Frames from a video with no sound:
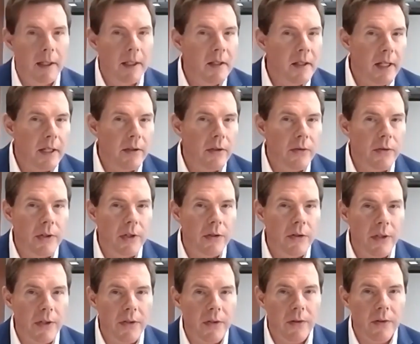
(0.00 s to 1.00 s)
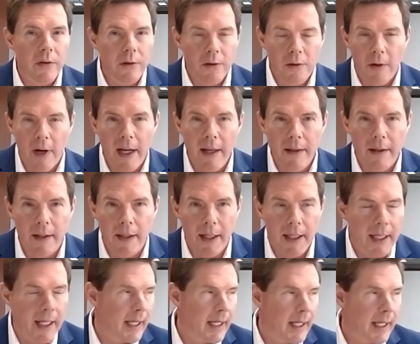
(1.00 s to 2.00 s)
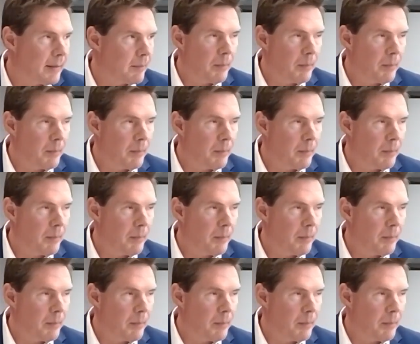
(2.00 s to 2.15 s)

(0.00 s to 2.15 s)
continues to just strengthen again,